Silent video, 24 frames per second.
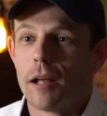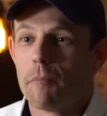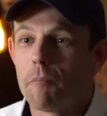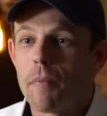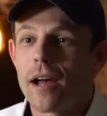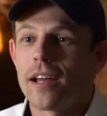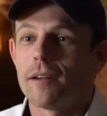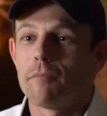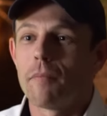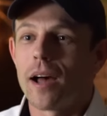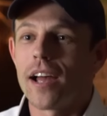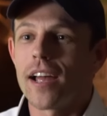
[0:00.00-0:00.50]

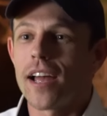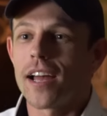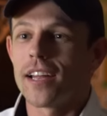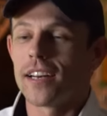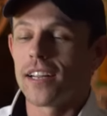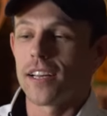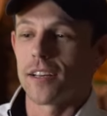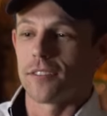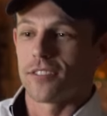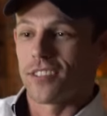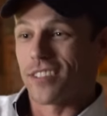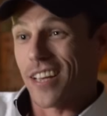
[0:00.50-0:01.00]
My
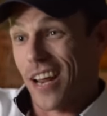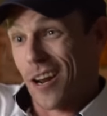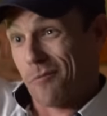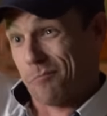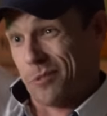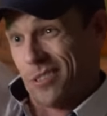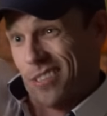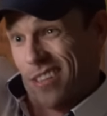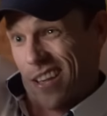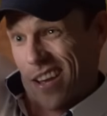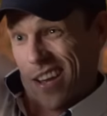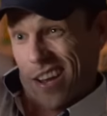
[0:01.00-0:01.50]
idea of setup
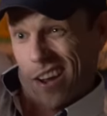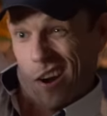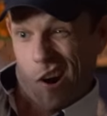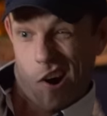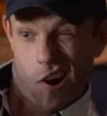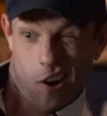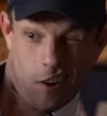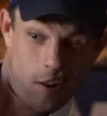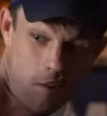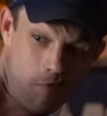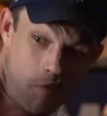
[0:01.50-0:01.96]
was like art.